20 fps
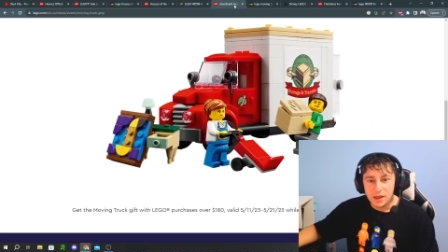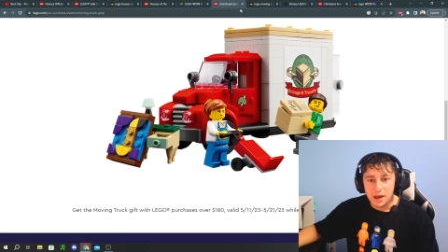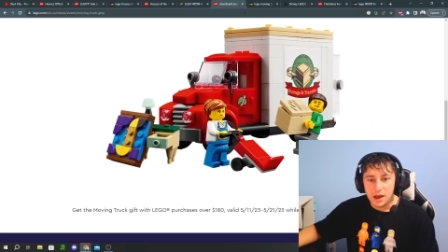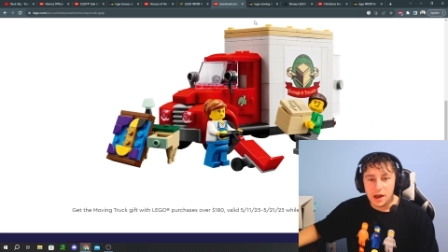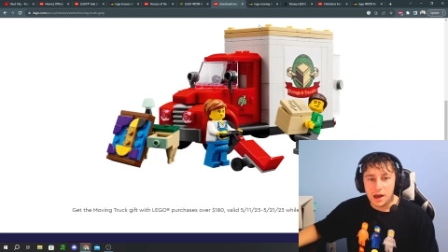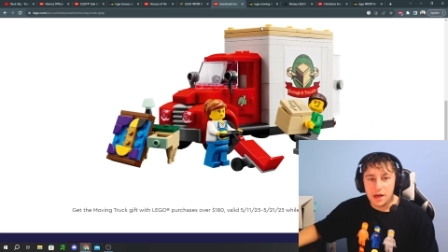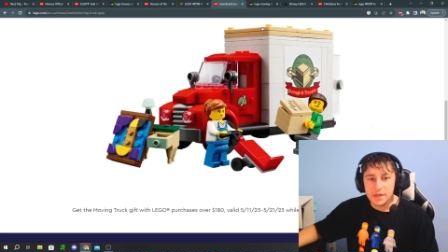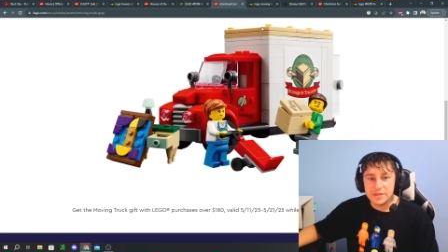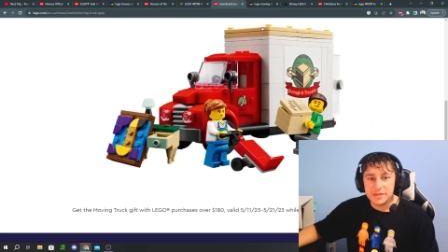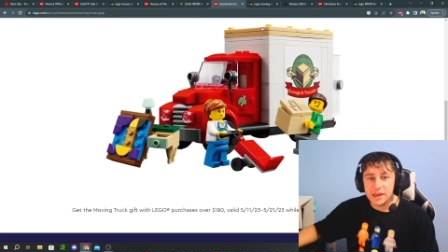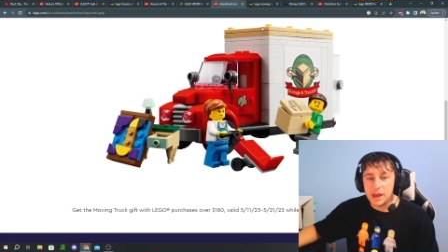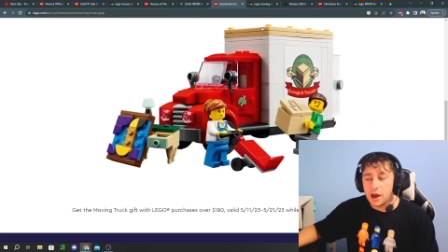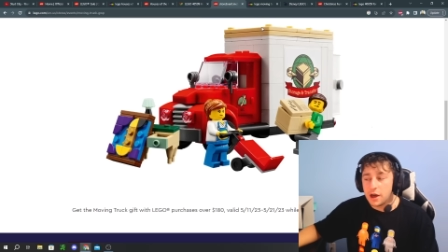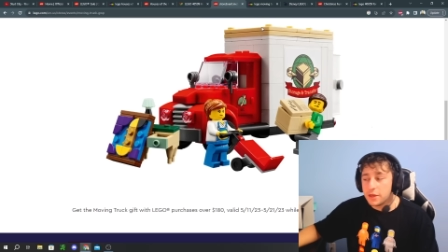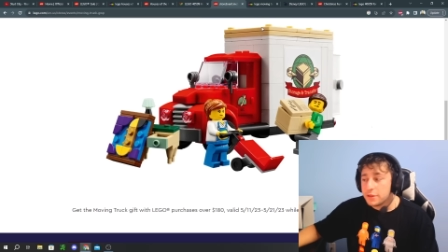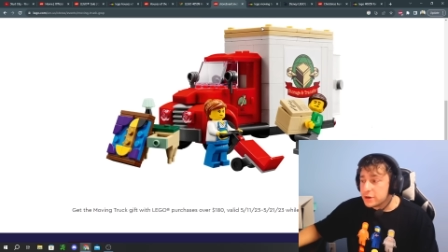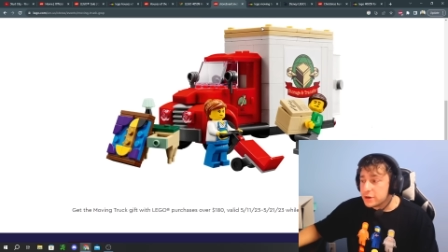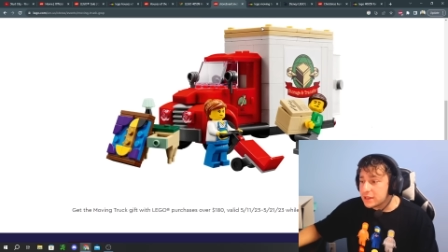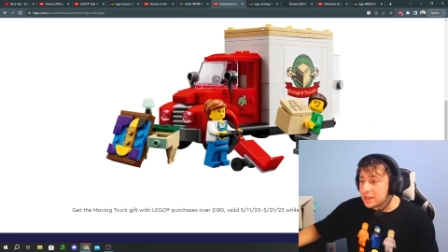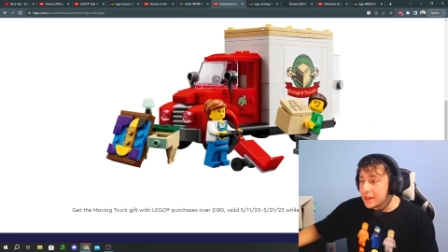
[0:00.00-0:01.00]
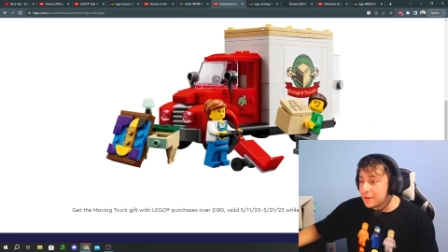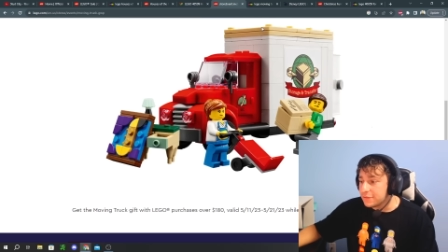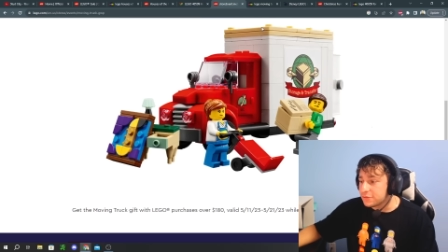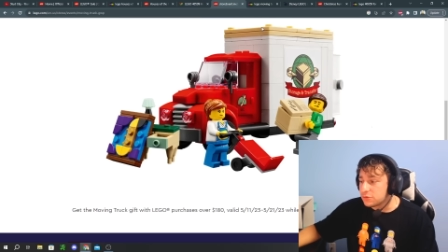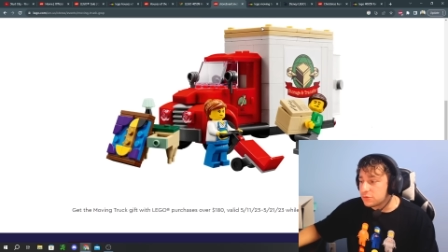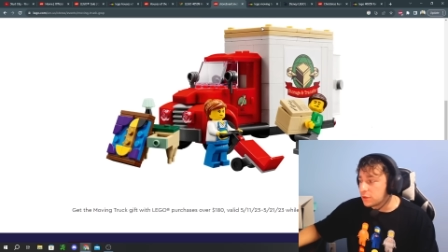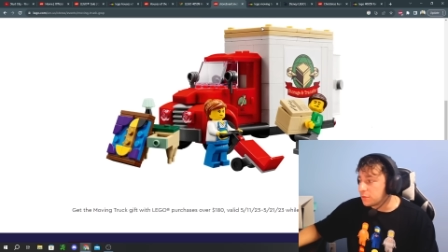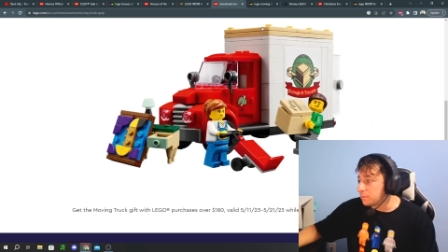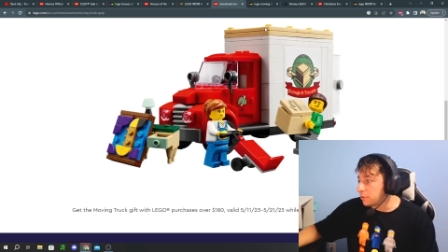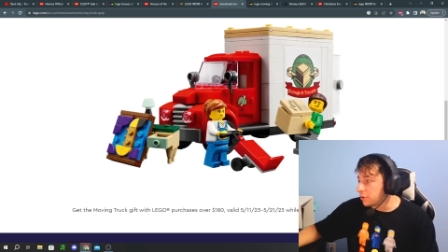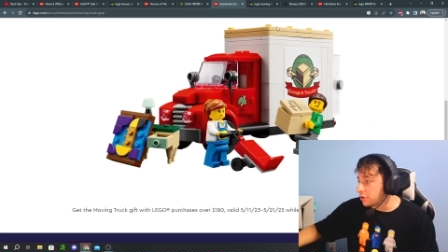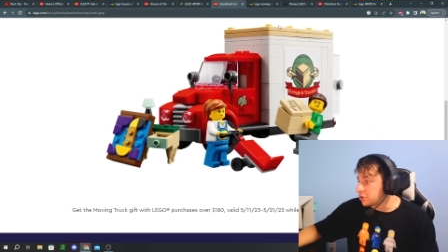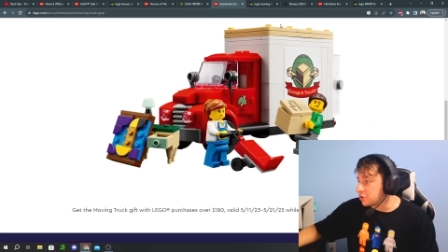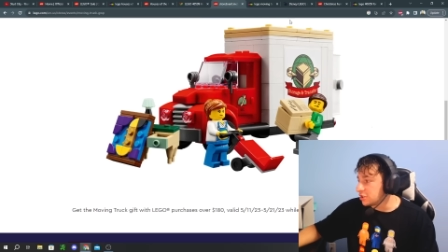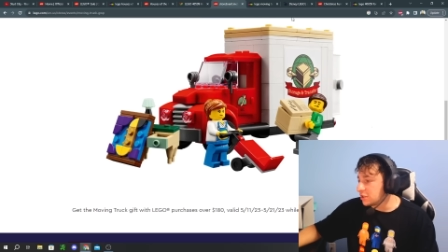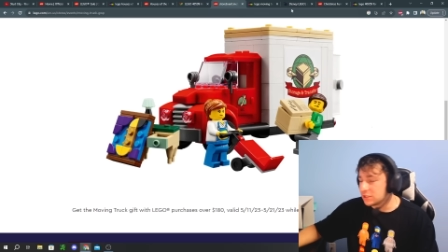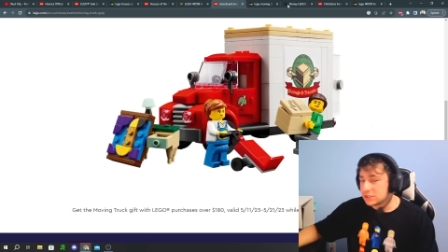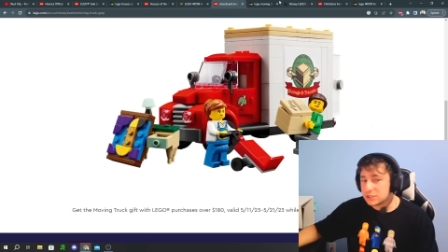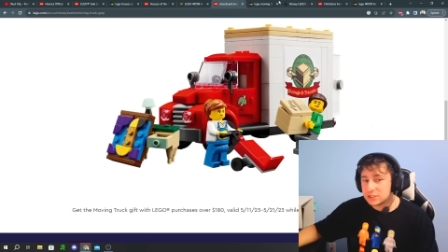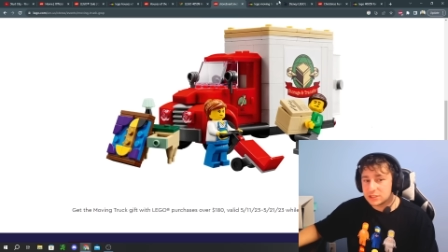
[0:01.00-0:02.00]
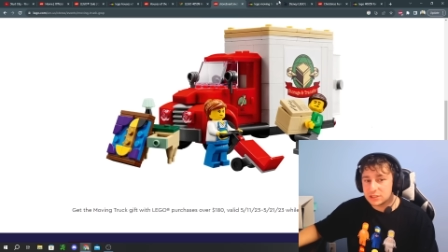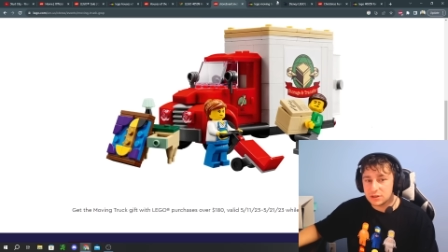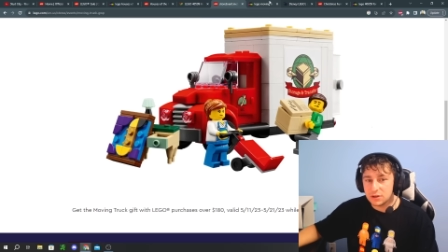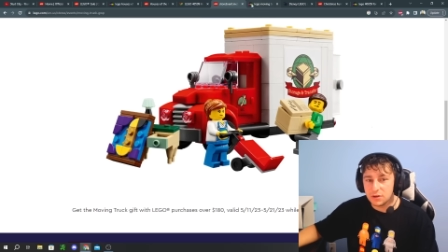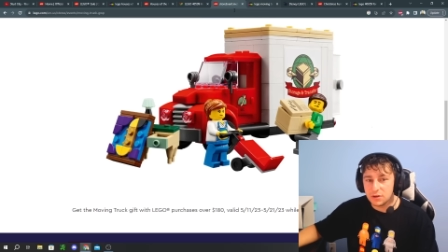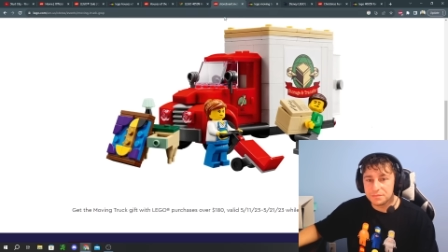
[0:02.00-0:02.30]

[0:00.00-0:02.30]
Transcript: Uh, the other gift with purchase,